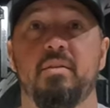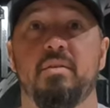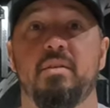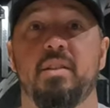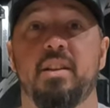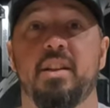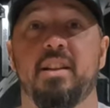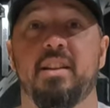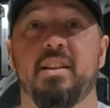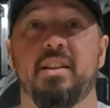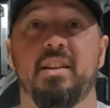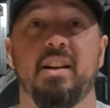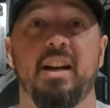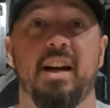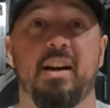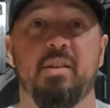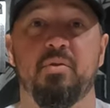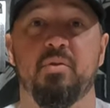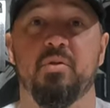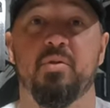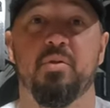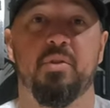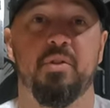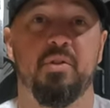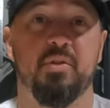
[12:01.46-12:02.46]
anything
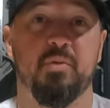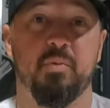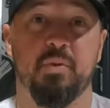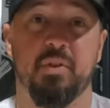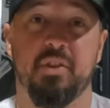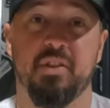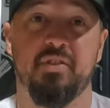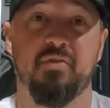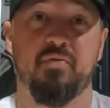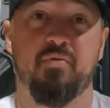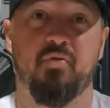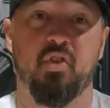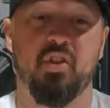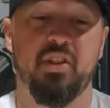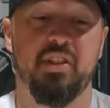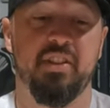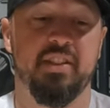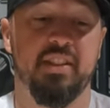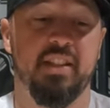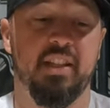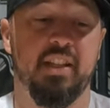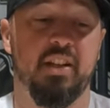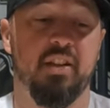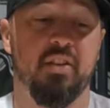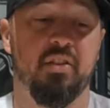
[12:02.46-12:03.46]
outdoors where it's
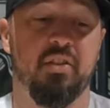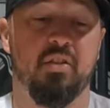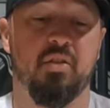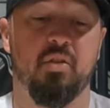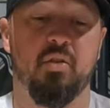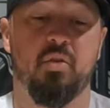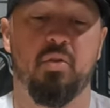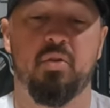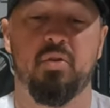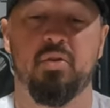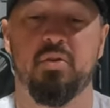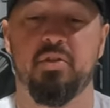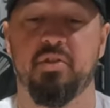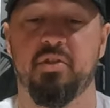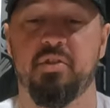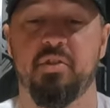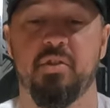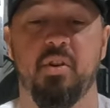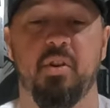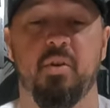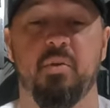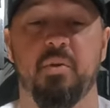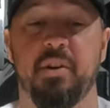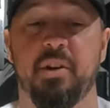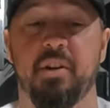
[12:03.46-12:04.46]
freezing or cold or
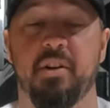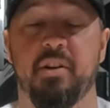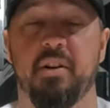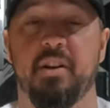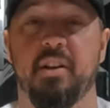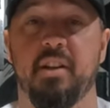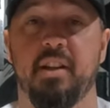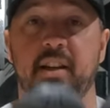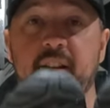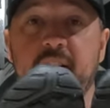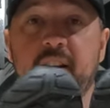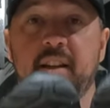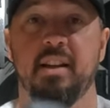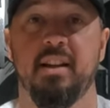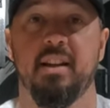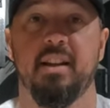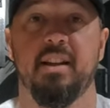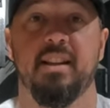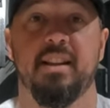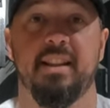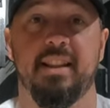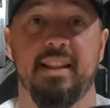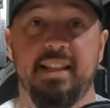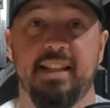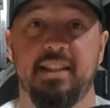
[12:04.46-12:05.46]
snowy or anything,
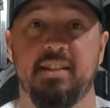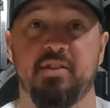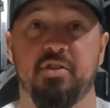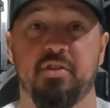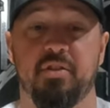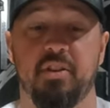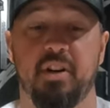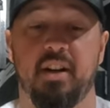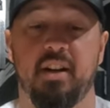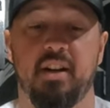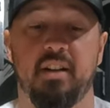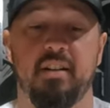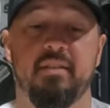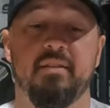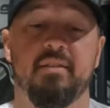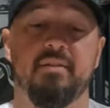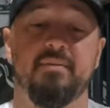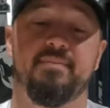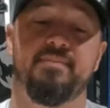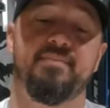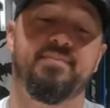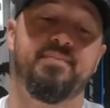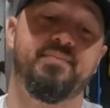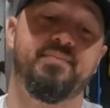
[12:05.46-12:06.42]
these are on.